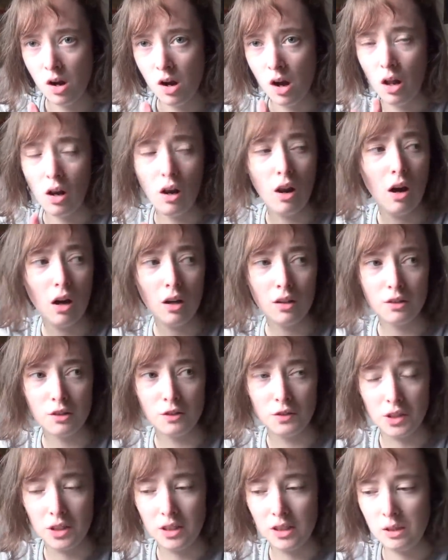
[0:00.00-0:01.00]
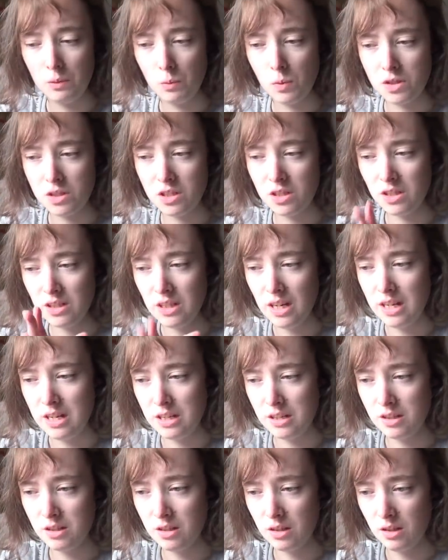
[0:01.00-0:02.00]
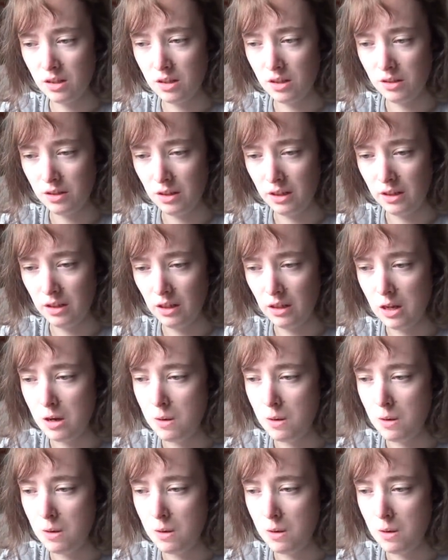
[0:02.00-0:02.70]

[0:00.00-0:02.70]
a lot of it, which is nice, because, like,